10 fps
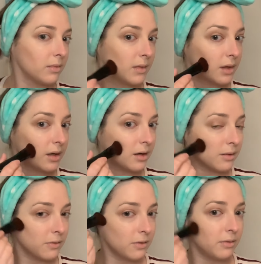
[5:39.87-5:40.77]

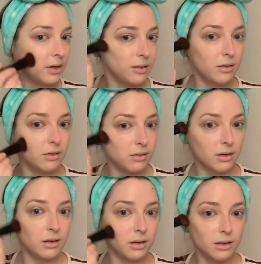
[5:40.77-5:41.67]
careful when you
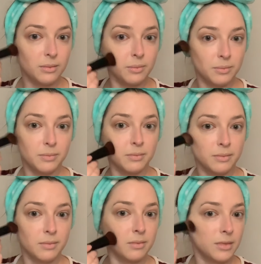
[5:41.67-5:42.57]
do this,
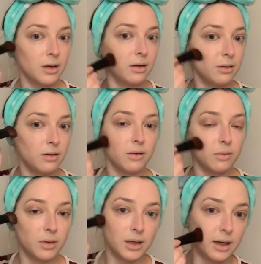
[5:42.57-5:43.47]
because you don't
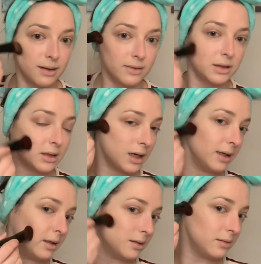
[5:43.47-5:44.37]
want to have a
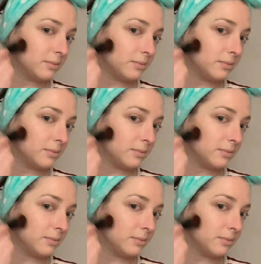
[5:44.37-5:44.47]
giant